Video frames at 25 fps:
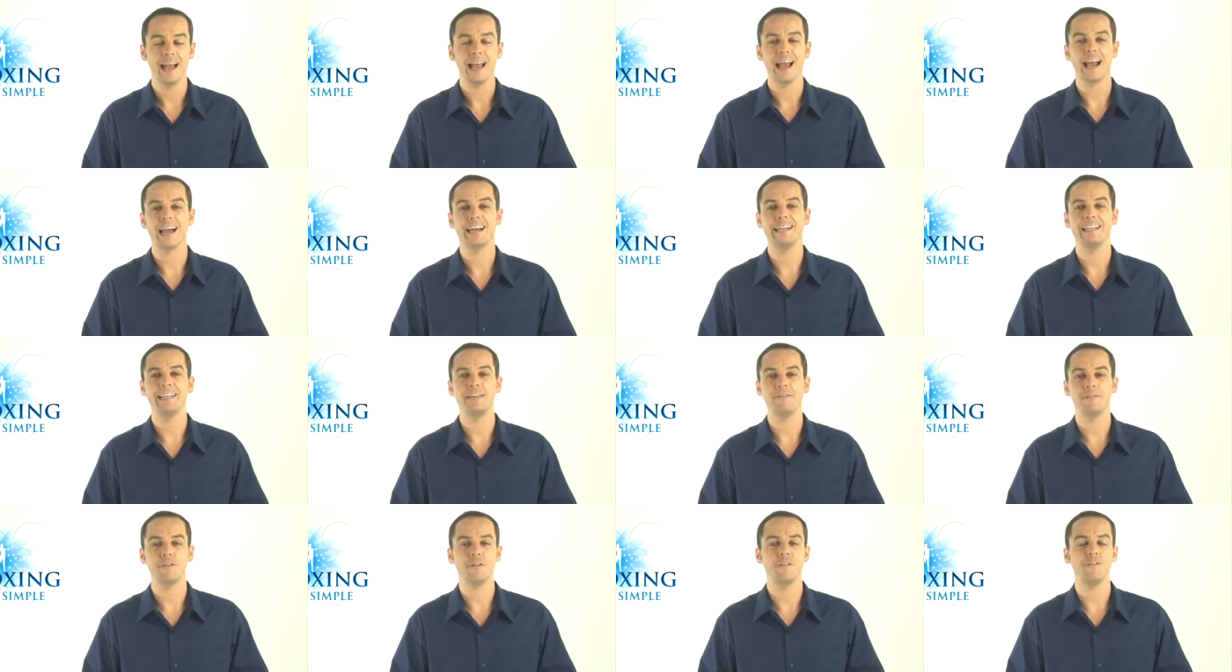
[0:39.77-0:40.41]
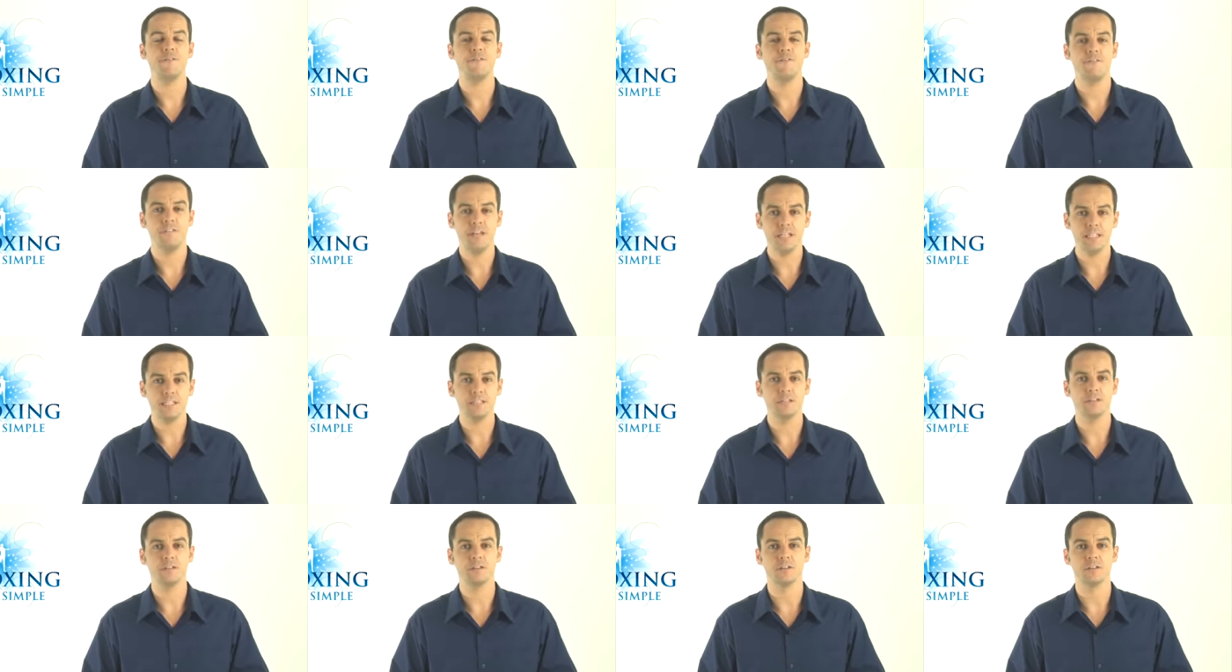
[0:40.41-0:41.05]
and even
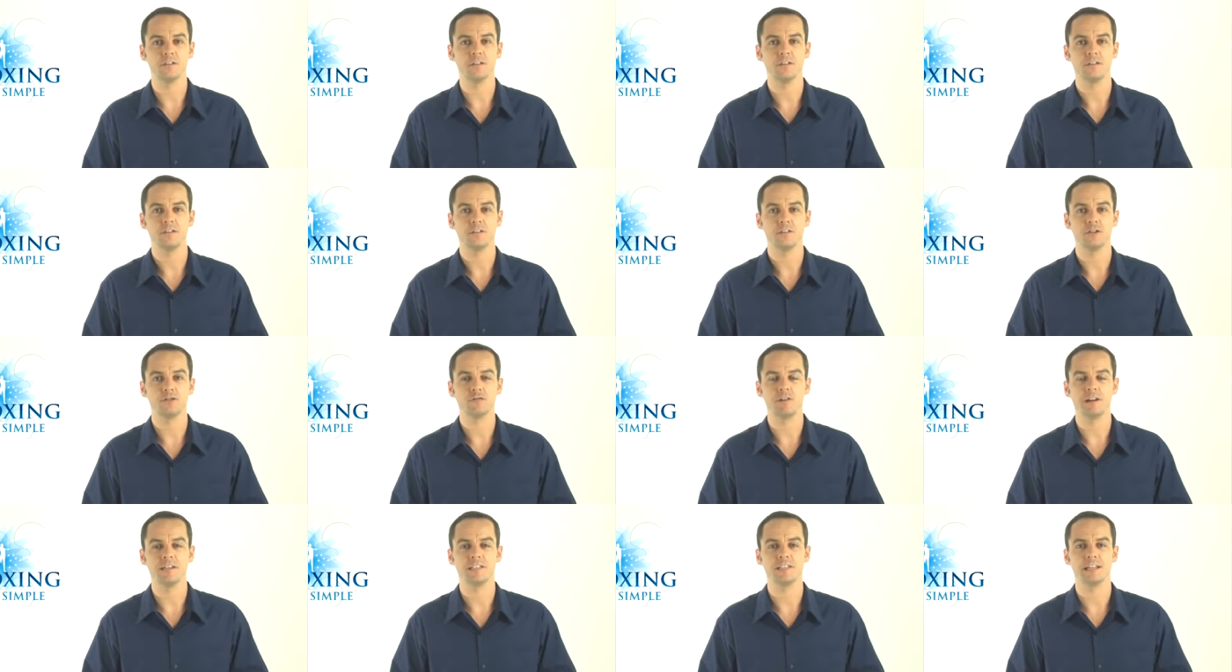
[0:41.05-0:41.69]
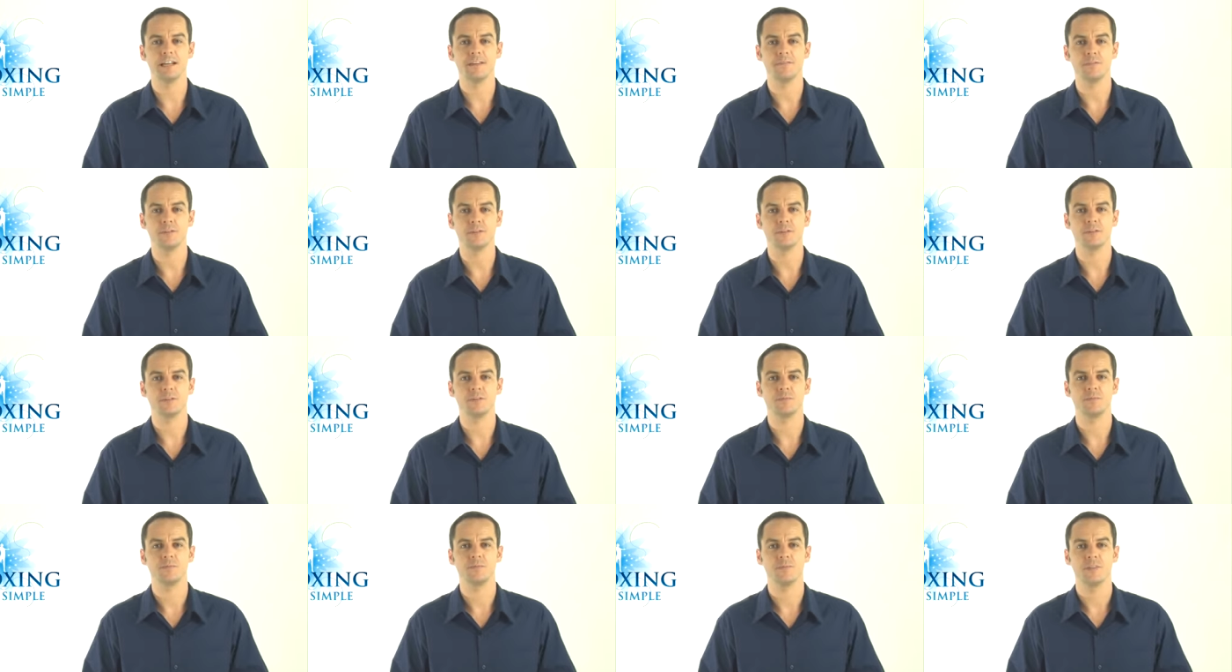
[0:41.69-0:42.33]
physical stress
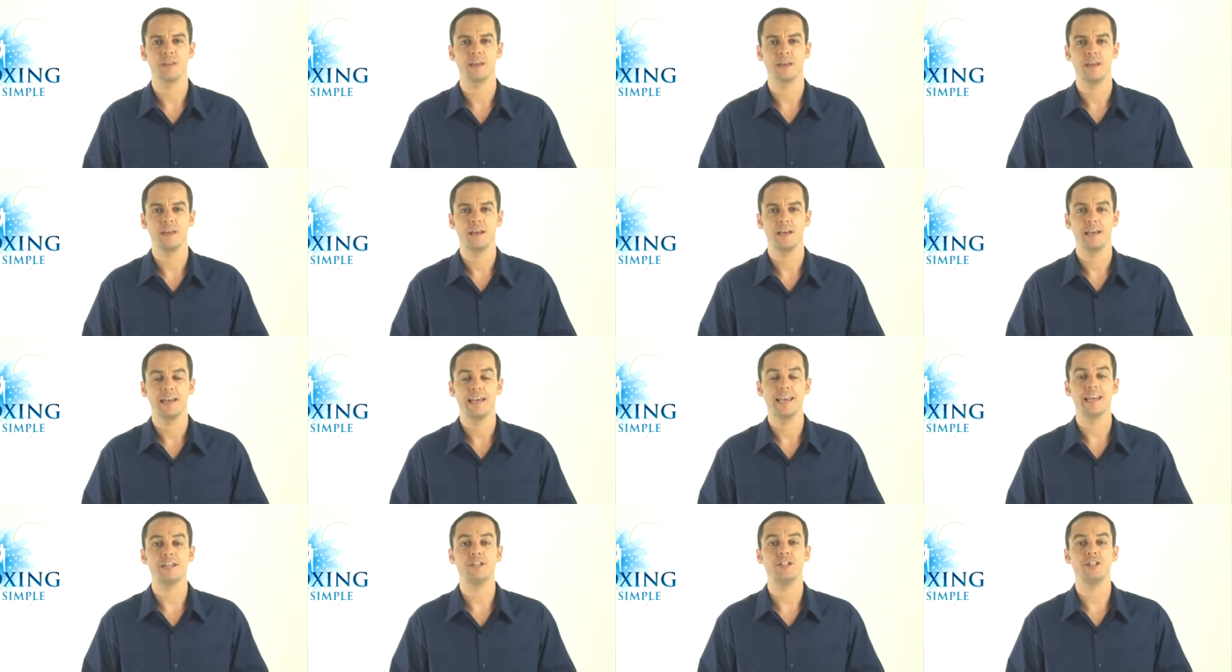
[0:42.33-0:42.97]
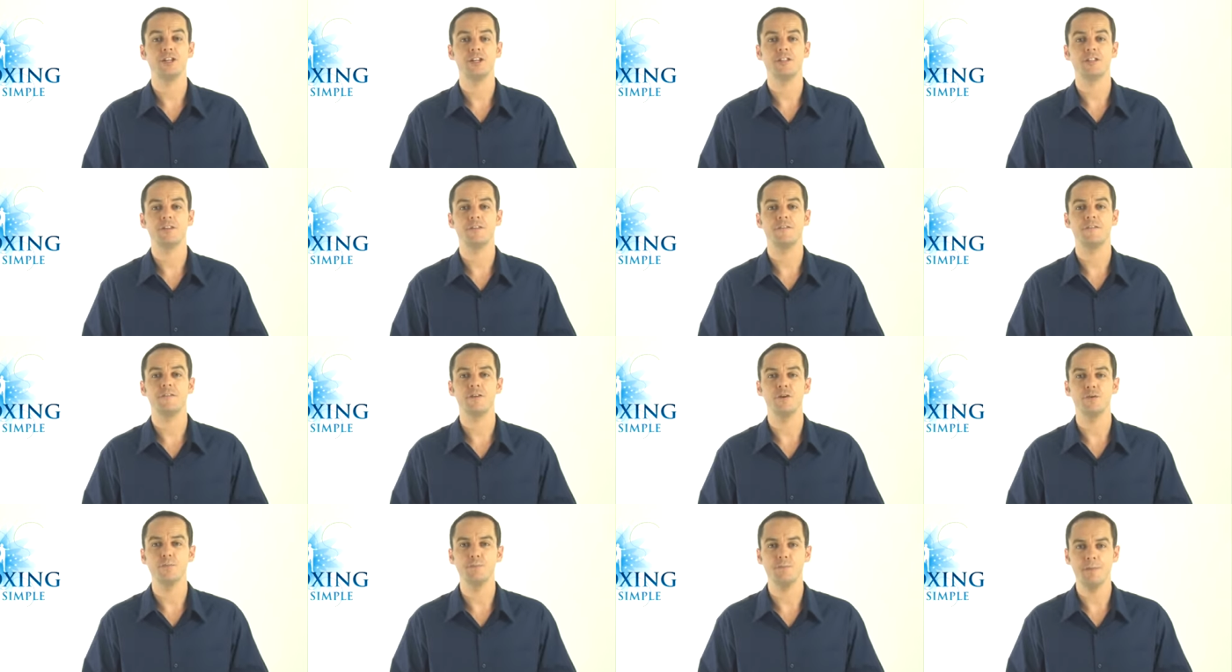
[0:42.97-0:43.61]
levels in just a
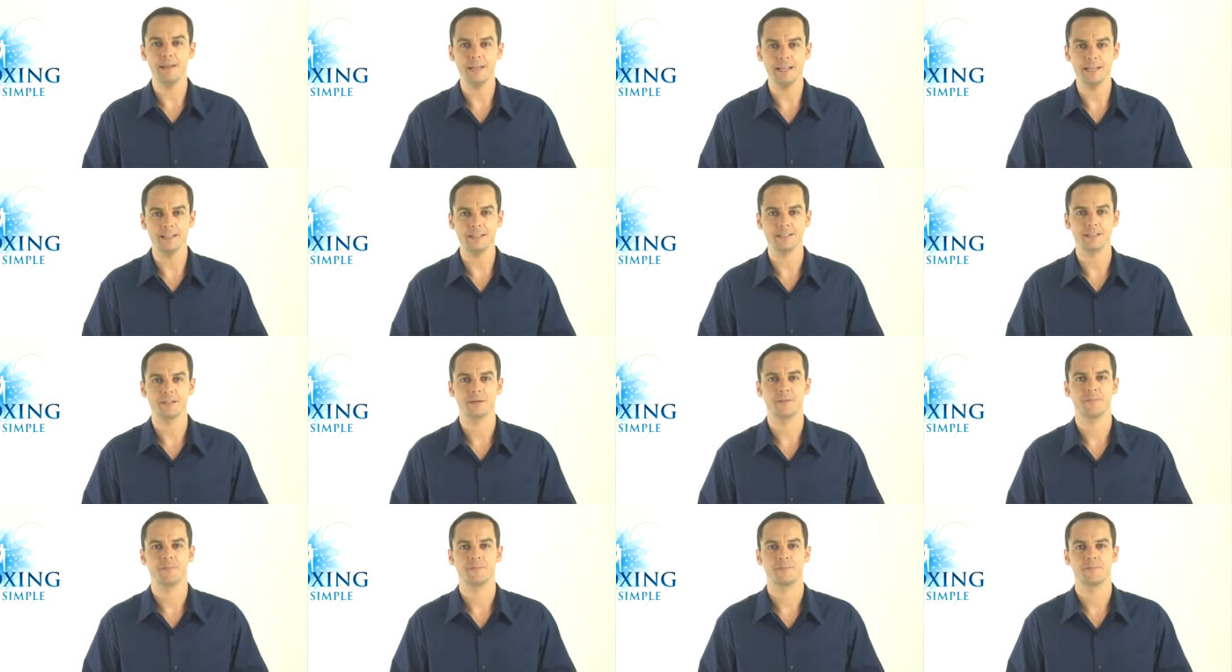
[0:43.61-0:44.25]
few minutes.